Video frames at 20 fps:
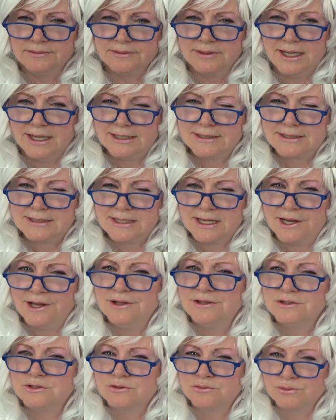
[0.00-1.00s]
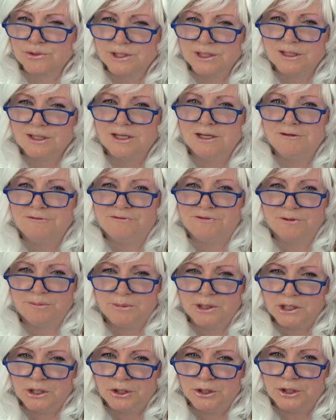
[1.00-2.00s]
That sounds really
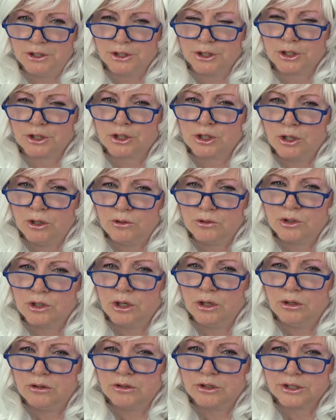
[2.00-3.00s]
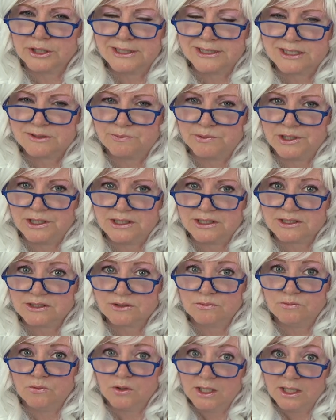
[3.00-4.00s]
familiar. Cocoa
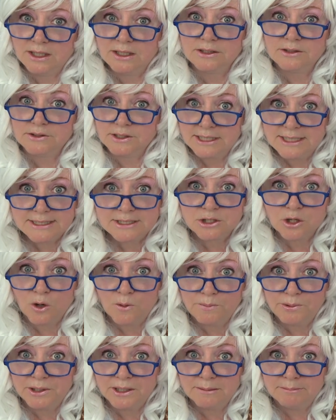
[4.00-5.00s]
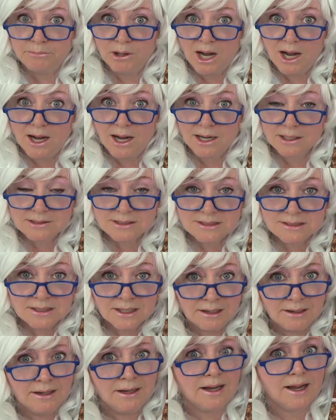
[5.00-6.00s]
Krispies. Well, let's open the box
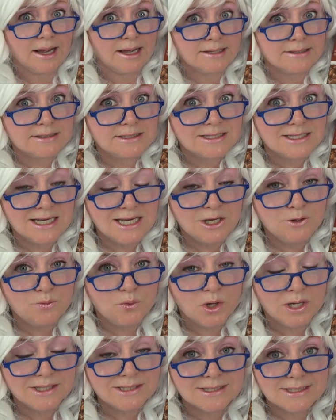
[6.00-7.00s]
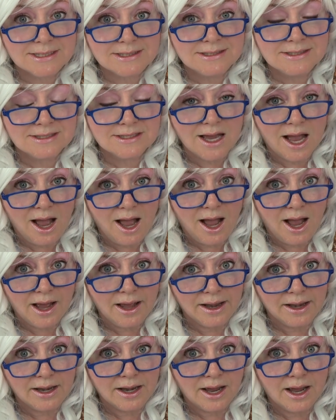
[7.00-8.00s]
and see what's
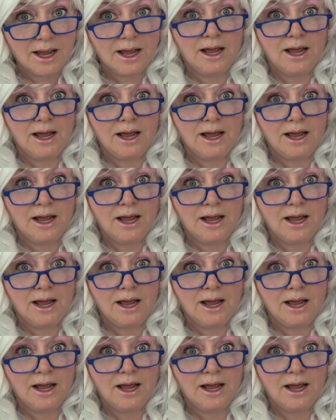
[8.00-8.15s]
inside.